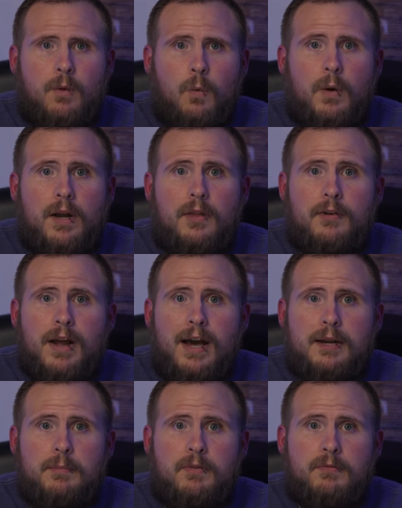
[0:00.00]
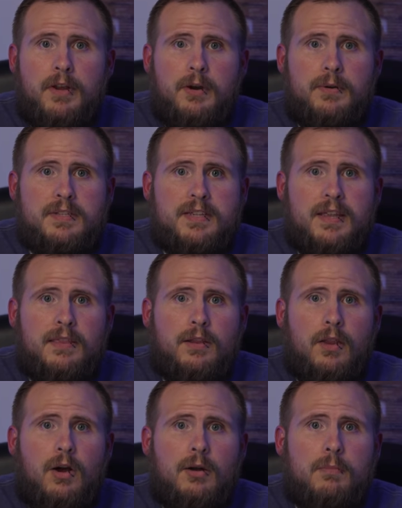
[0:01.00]
One other item of note is that the
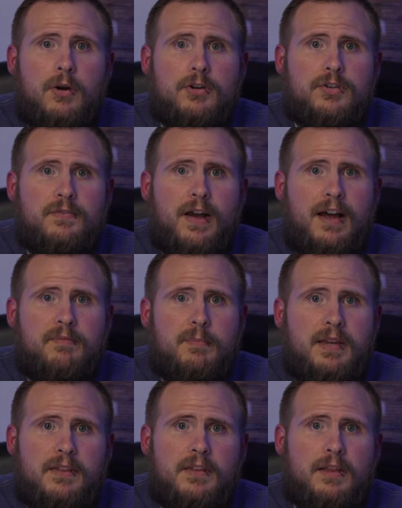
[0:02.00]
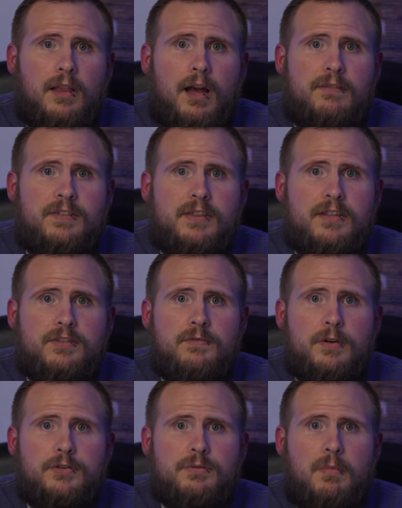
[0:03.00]
Long March 5B that lofted this
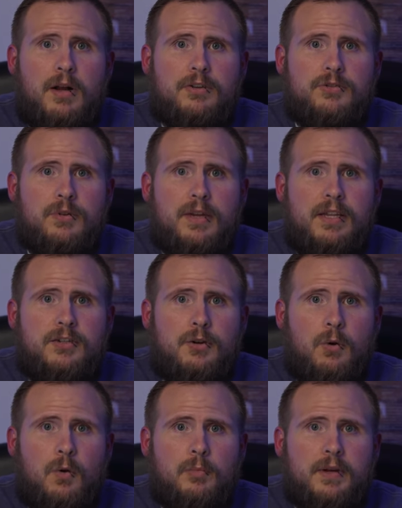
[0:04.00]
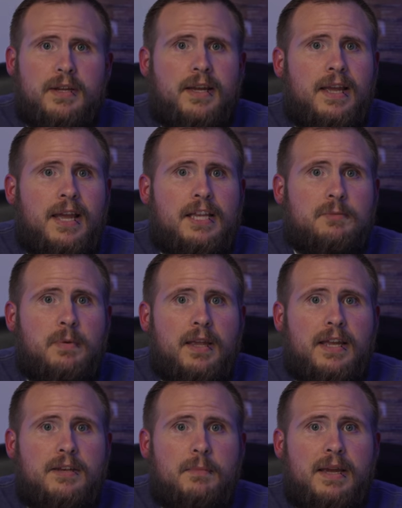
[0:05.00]
first module into orbit is
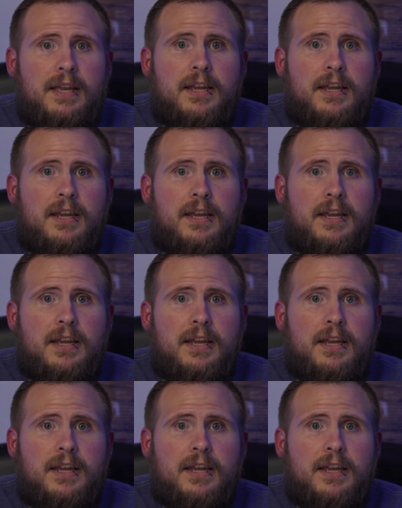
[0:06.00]
planned to make